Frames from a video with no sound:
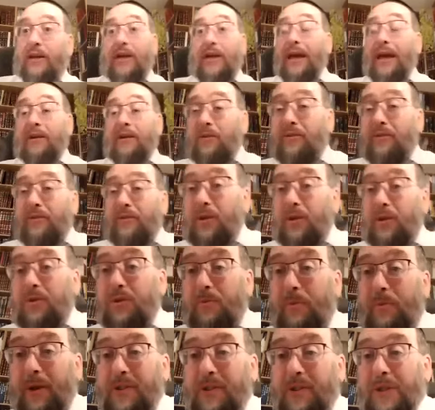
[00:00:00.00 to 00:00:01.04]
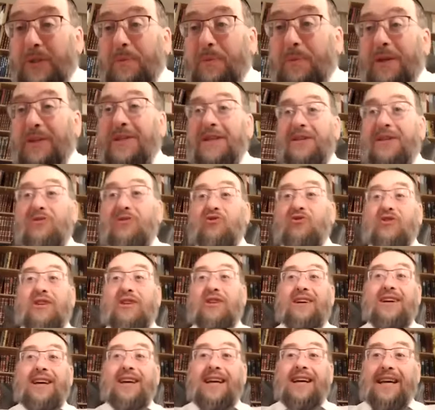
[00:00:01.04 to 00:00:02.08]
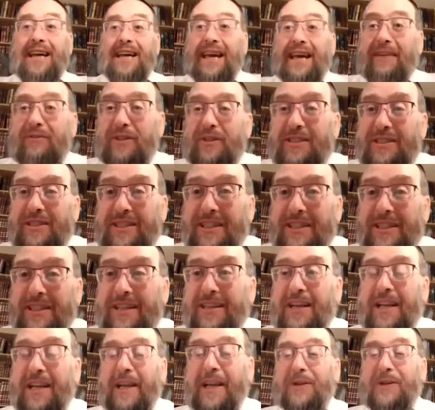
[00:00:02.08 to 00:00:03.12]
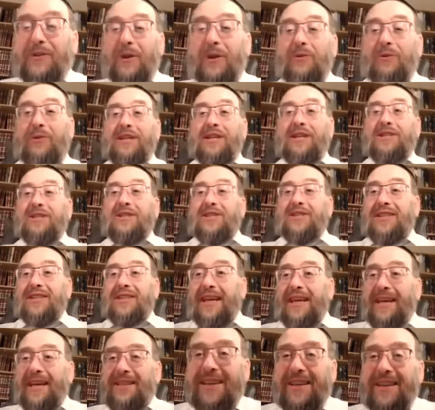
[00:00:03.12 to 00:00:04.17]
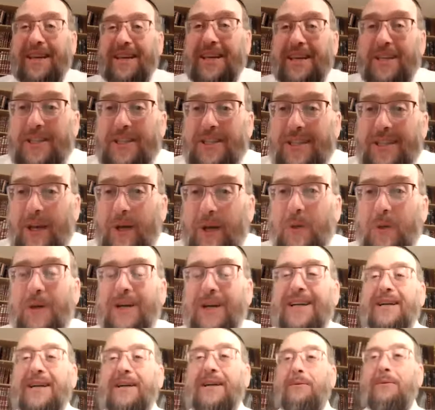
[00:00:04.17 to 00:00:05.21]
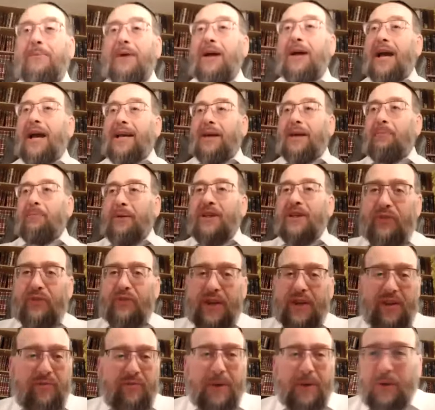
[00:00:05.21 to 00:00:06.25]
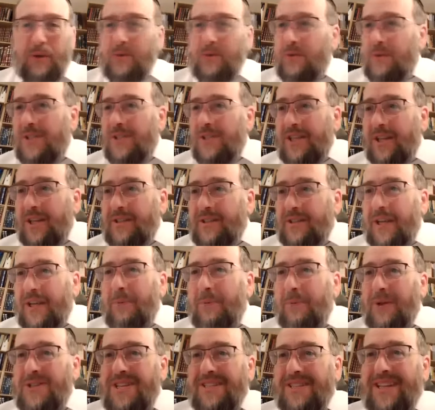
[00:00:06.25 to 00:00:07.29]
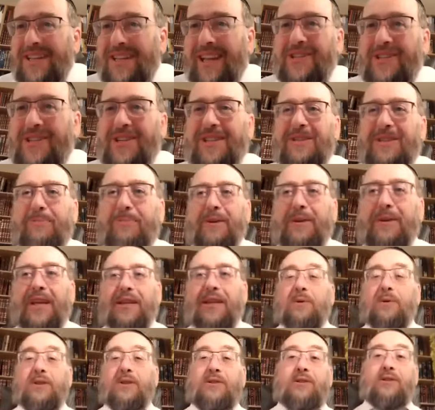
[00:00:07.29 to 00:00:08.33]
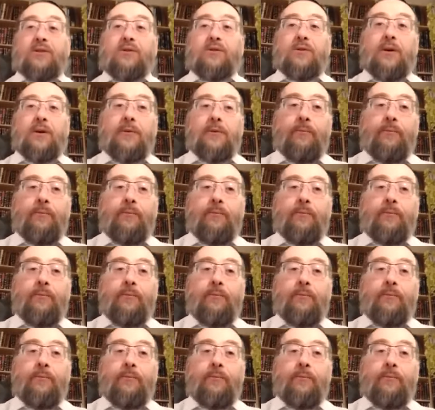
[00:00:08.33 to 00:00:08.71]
I don't even know who's participating this year. I haven't clicked on really to see yet. So again, please forgive me. I don't want to insult anybody's intelligence, but I don't want to